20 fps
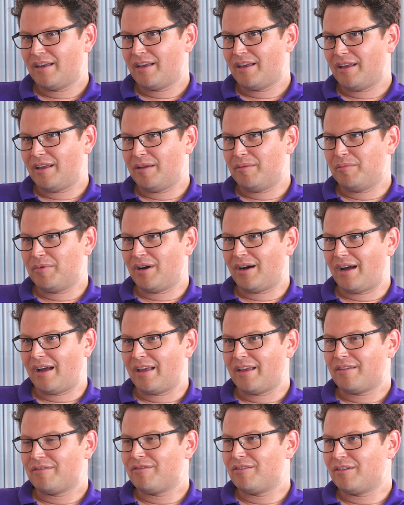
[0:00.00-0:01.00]
What we
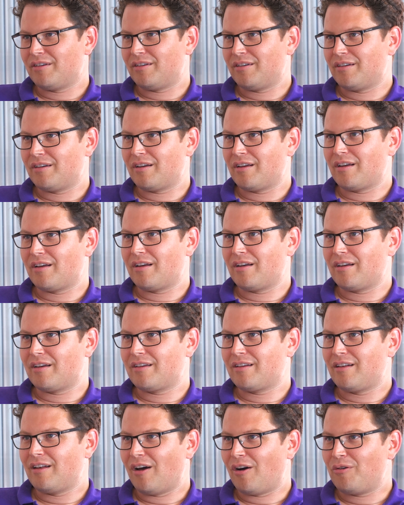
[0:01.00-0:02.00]
already have in
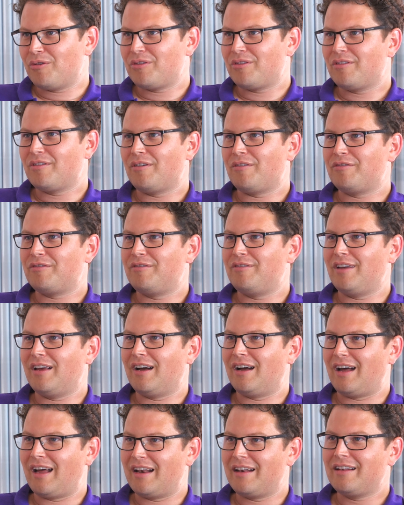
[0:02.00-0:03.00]
the area of cloud
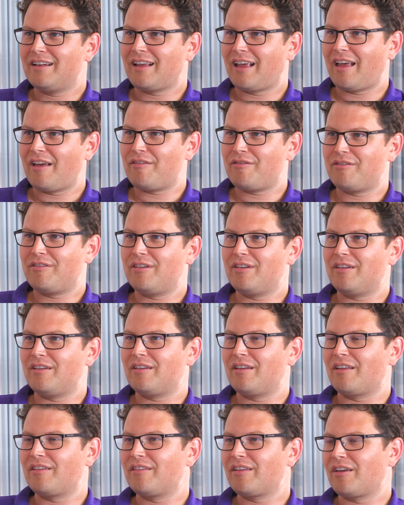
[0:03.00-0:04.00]
software
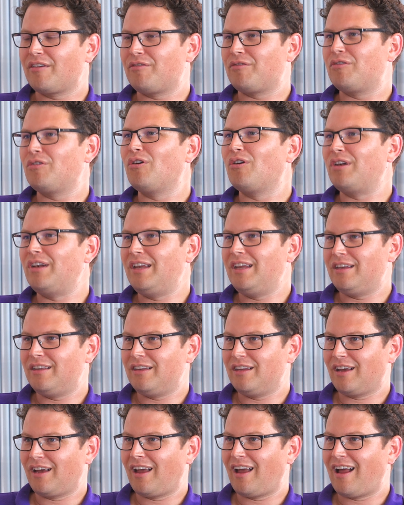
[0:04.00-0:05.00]
does not yet
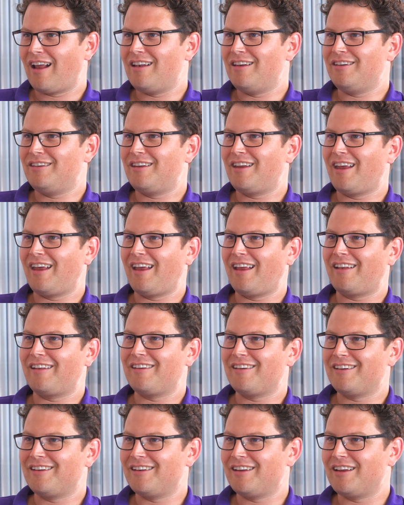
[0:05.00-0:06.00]
match the reality in
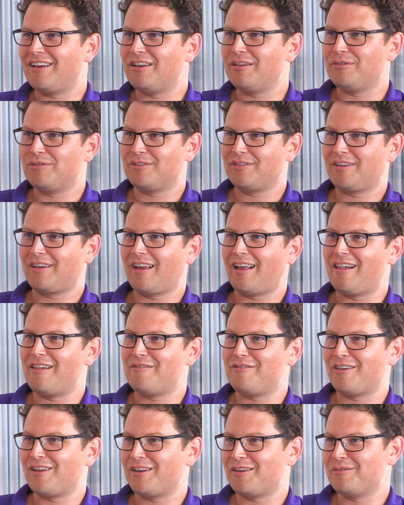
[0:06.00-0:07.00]
the European
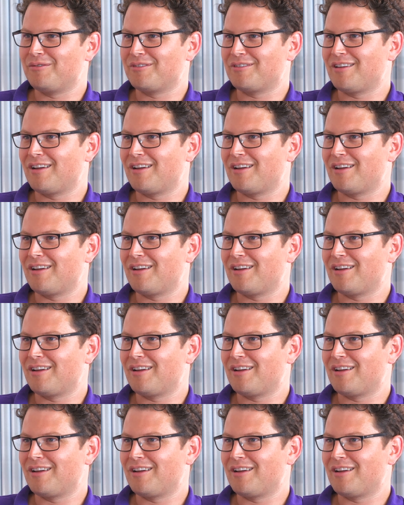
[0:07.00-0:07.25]
industry.